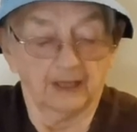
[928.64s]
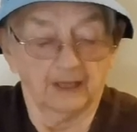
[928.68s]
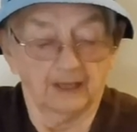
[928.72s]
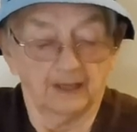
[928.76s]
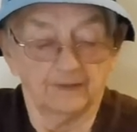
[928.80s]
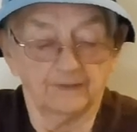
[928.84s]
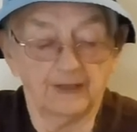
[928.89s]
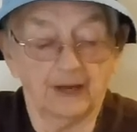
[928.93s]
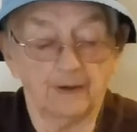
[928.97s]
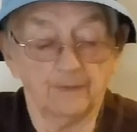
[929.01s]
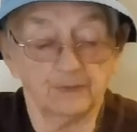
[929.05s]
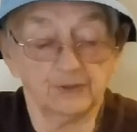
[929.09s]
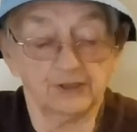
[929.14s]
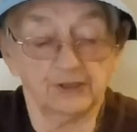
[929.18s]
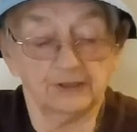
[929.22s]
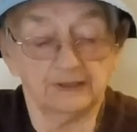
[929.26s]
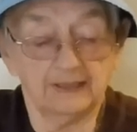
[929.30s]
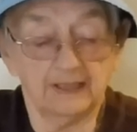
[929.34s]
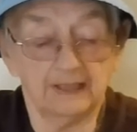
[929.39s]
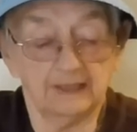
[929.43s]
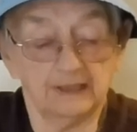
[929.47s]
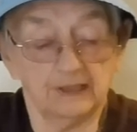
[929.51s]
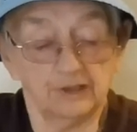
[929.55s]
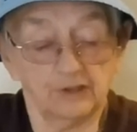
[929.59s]
There was a
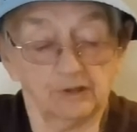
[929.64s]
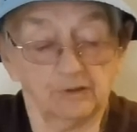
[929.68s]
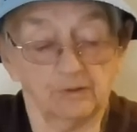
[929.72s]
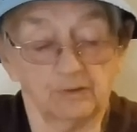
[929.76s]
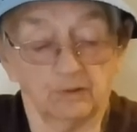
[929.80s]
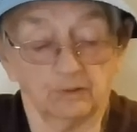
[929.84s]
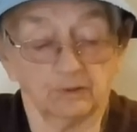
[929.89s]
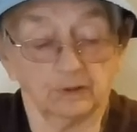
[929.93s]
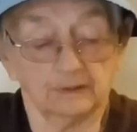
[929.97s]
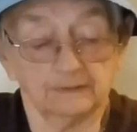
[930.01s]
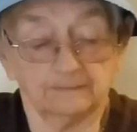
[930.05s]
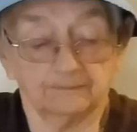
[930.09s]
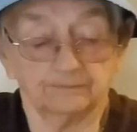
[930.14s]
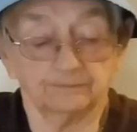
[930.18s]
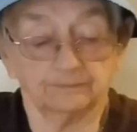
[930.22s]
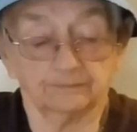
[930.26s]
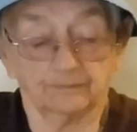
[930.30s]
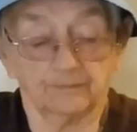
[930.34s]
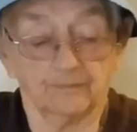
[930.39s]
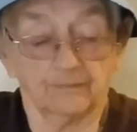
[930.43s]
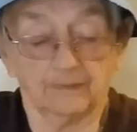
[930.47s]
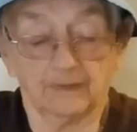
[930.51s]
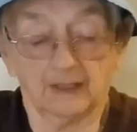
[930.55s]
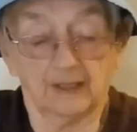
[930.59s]
tennis court
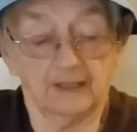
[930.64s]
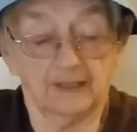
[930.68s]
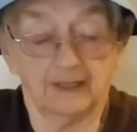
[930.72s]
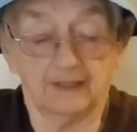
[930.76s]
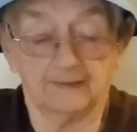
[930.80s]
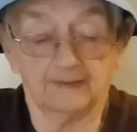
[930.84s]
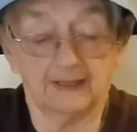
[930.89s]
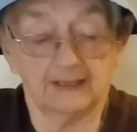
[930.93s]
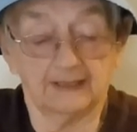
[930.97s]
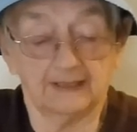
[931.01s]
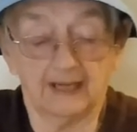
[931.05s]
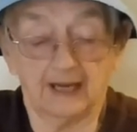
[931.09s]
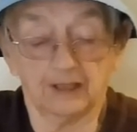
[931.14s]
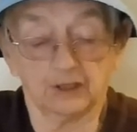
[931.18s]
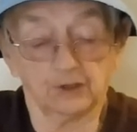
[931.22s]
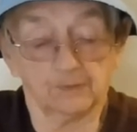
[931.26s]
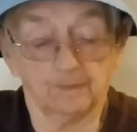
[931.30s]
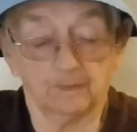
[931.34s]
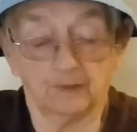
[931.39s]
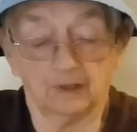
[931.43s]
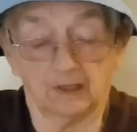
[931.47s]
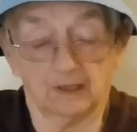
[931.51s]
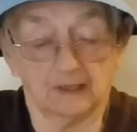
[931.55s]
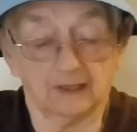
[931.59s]
in the next
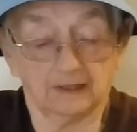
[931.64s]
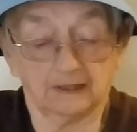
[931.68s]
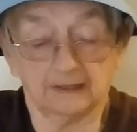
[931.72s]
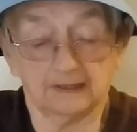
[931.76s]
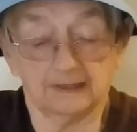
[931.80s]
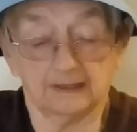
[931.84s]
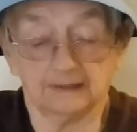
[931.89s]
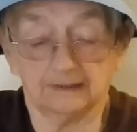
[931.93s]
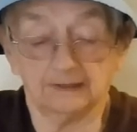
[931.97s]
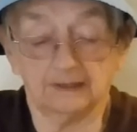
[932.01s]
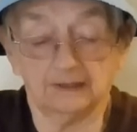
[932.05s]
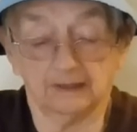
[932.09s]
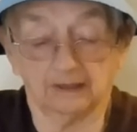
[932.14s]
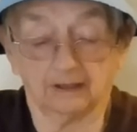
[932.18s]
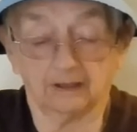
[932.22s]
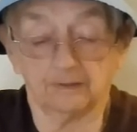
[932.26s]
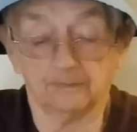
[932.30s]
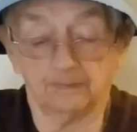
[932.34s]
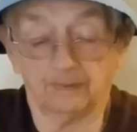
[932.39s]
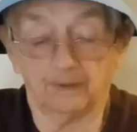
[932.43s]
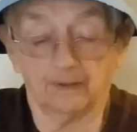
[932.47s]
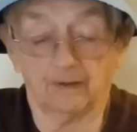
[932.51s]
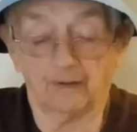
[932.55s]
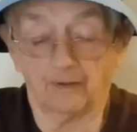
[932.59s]
block in
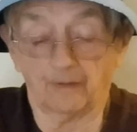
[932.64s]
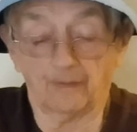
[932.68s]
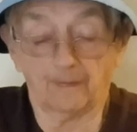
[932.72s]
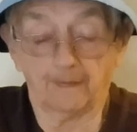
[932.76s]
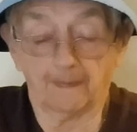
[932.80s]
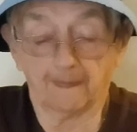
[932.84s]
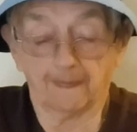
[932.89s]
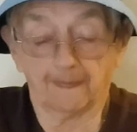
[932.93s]
Tuckapaw,